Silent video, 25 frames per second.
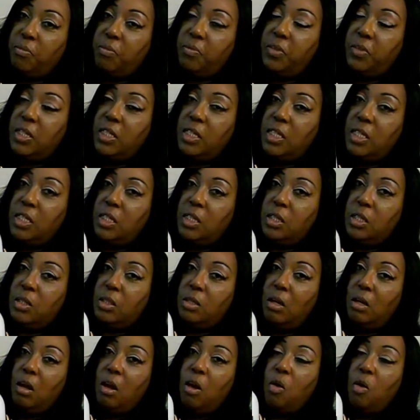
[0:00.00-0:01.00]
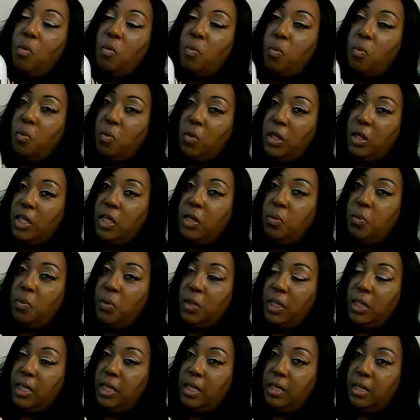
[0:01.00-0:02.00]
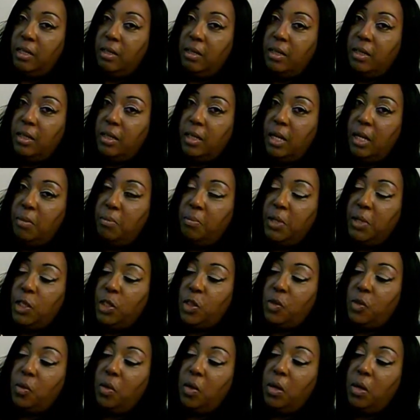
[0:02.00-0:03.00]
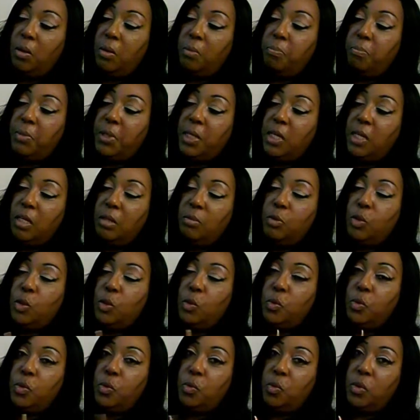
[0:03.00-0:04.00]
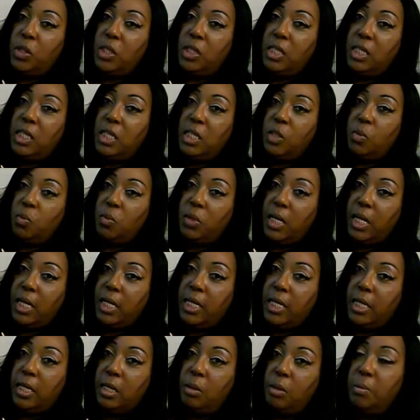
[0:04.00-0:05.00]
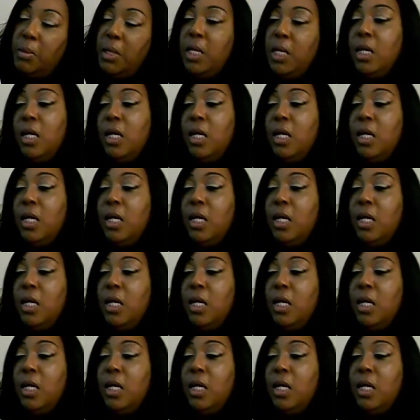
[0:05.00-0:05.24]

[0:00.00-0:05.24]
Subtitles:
This is really, really good. I make sure I pick up 2 or 3 of these when I get them.